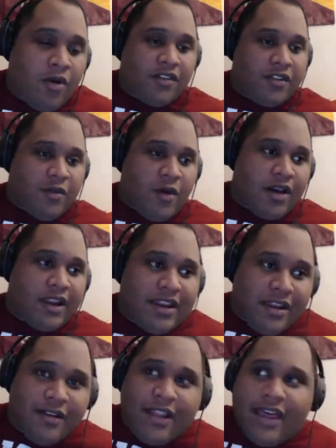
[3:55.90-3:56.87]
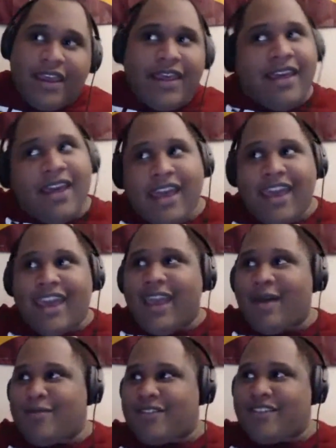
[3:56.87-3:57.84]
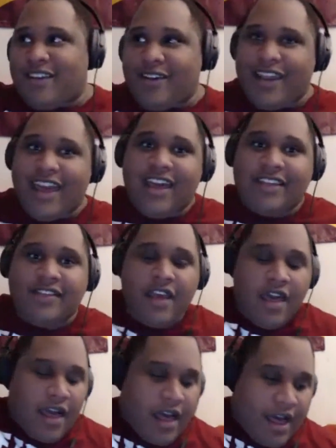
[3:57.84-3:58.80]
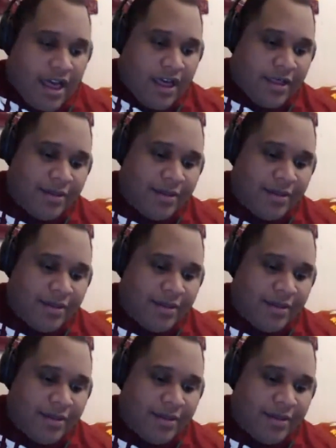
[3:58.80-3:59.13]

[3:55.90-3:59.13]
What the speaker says: Warner's just walking in there like, hey, I'm just here, guys.